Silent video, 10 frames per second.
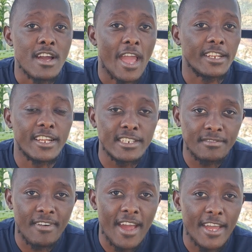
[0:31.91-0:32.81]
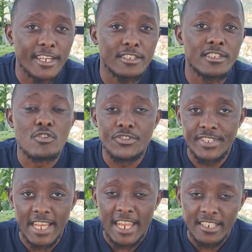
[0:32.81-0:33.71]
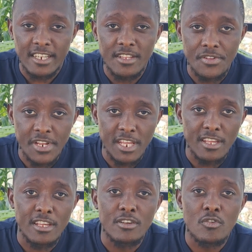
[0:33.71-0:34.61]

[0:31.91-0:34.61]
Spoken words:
identified or selected 3